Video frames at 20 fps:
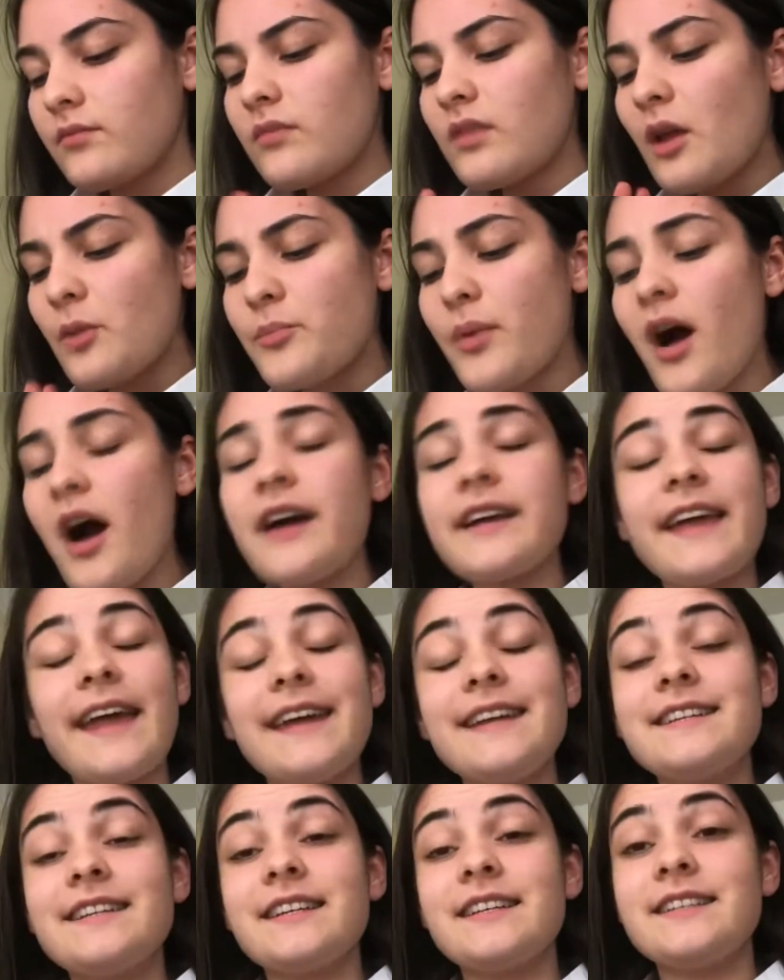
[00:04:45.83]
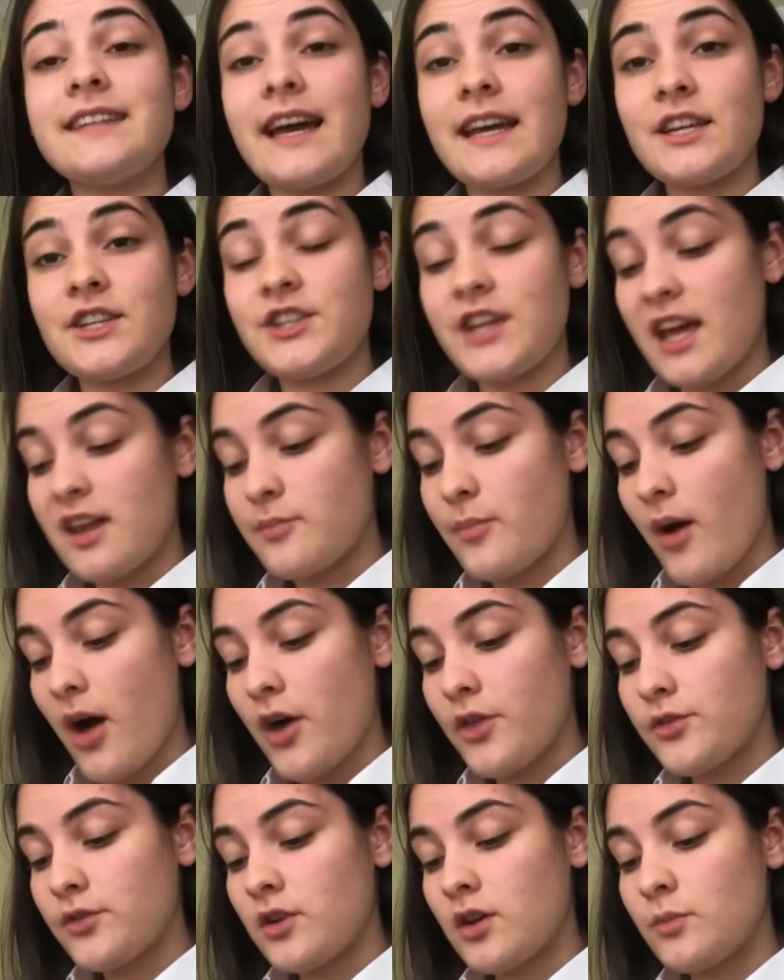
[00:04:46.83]
part catered and a shared
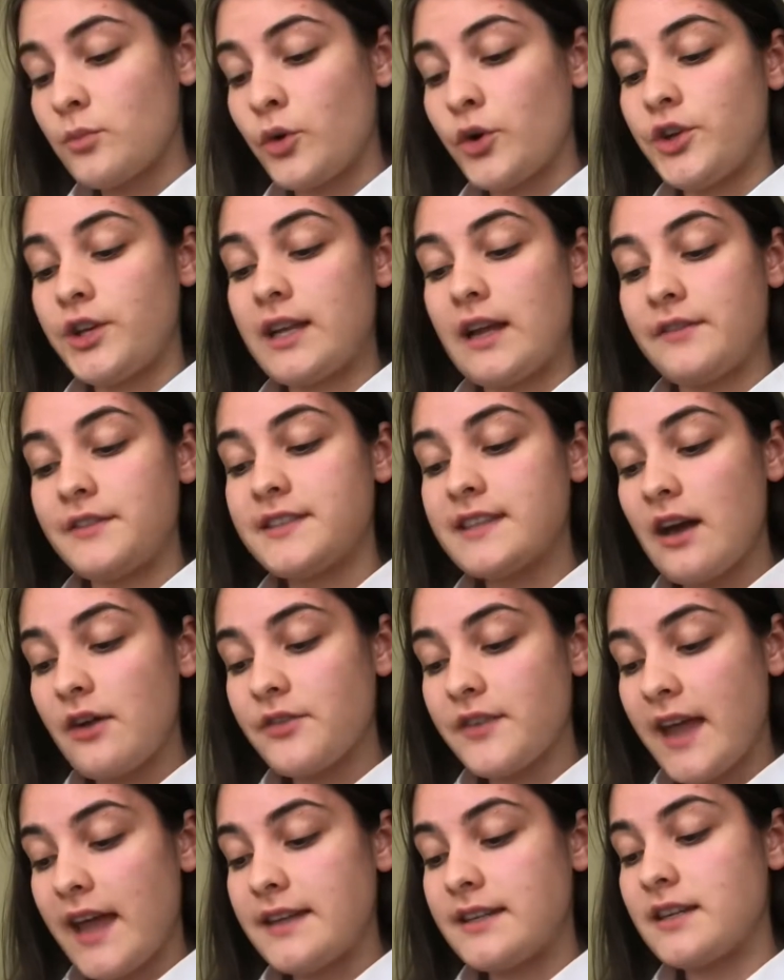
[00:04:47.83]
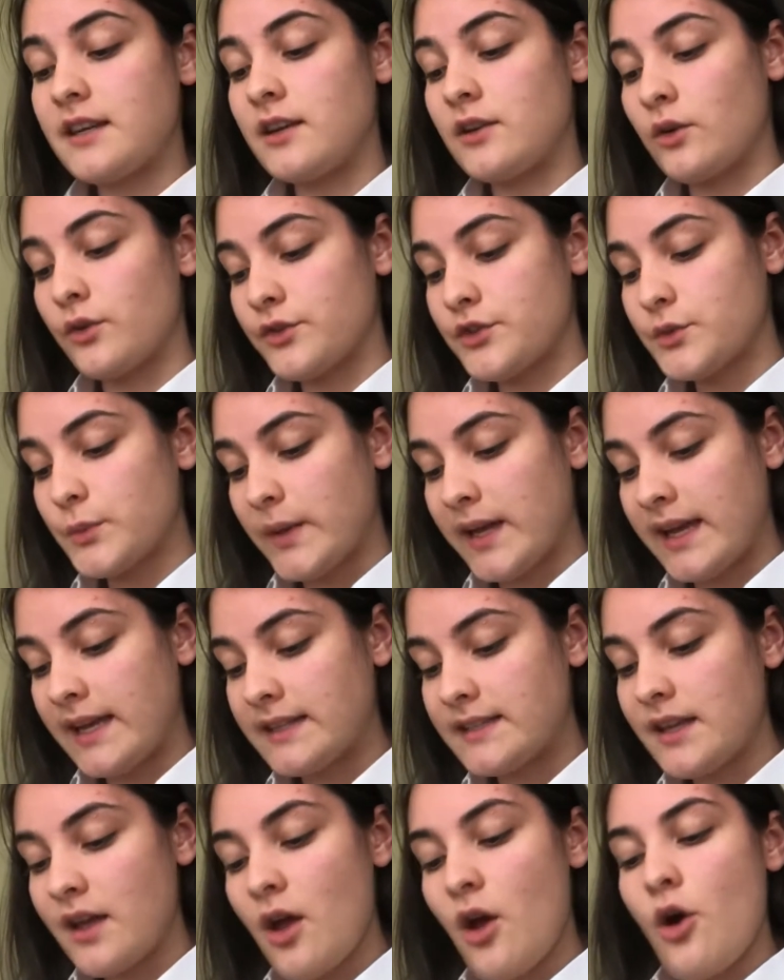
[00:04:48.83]
bathroom, or you can have self-catered and
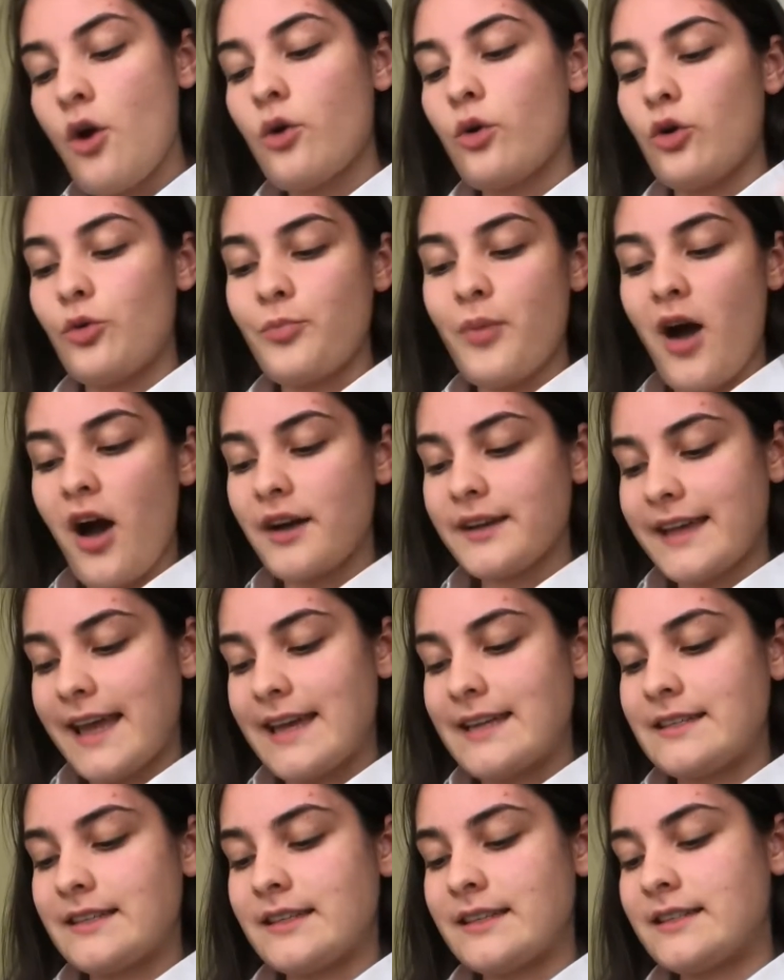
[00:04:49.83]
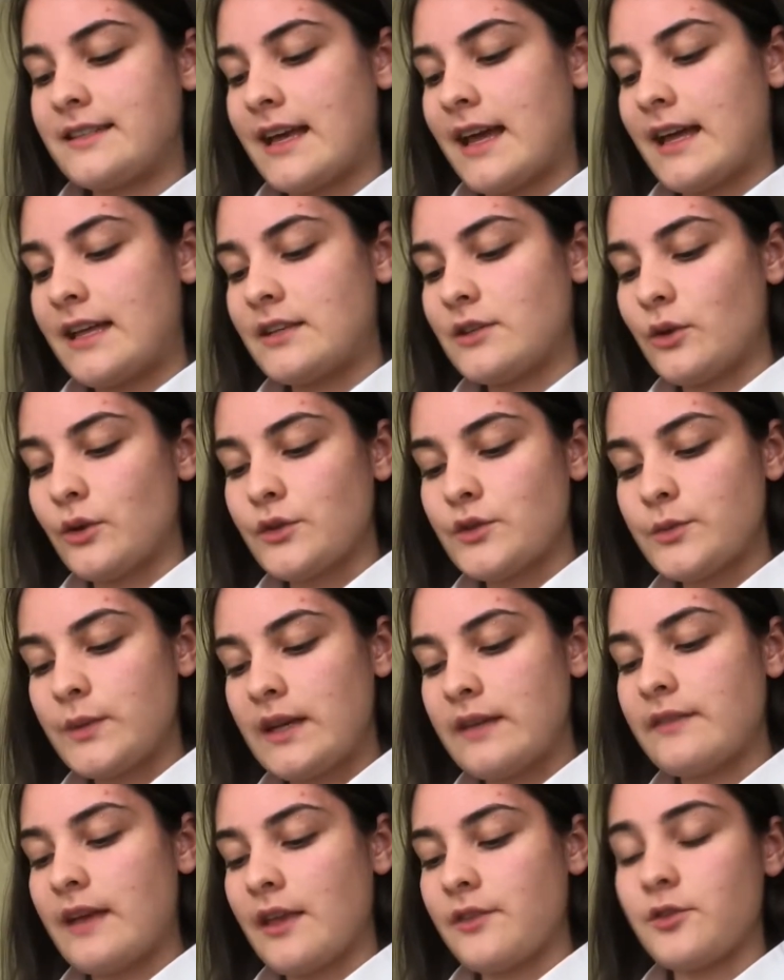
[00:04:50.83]
ensuite, or part catered and
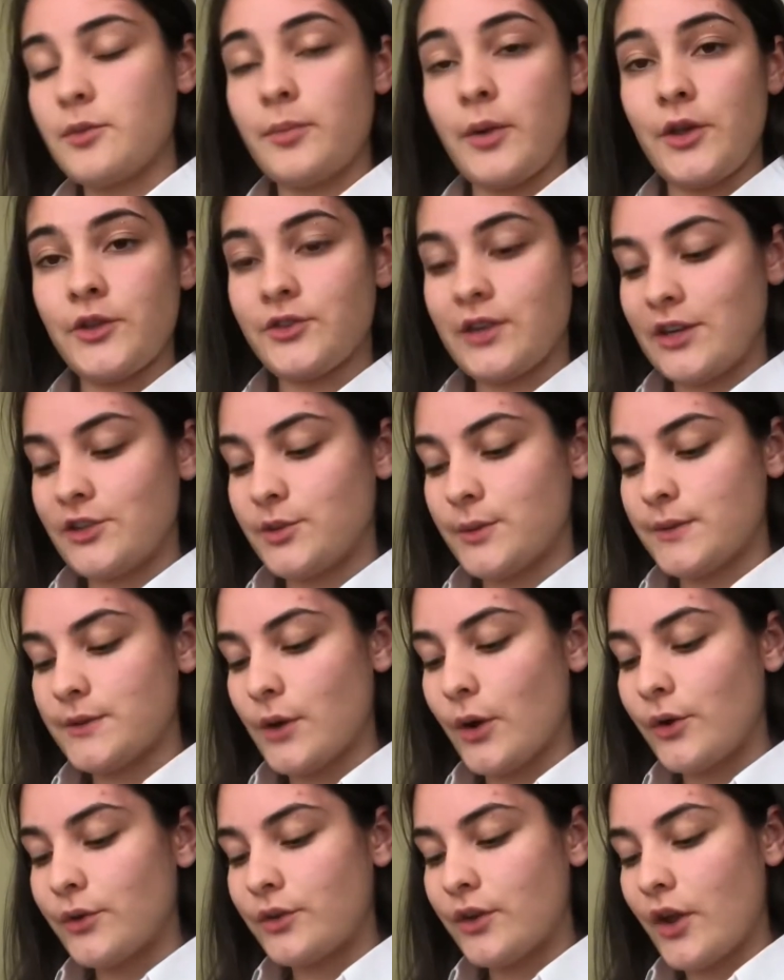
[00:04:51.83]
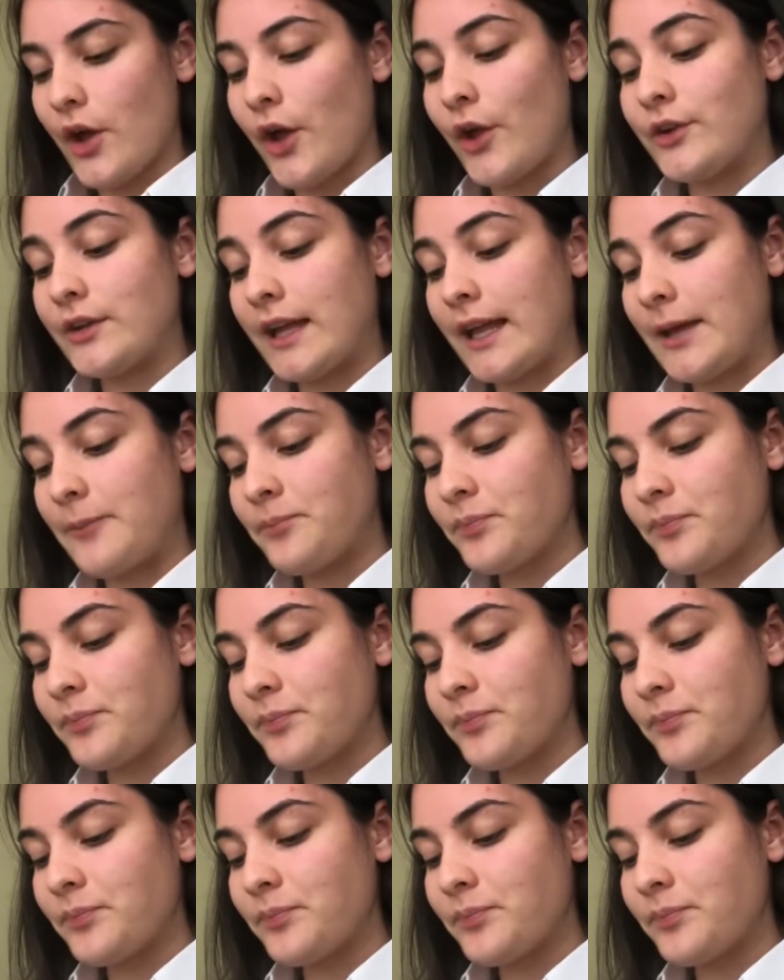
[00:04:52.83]
ensuite. That's for postgraduates only.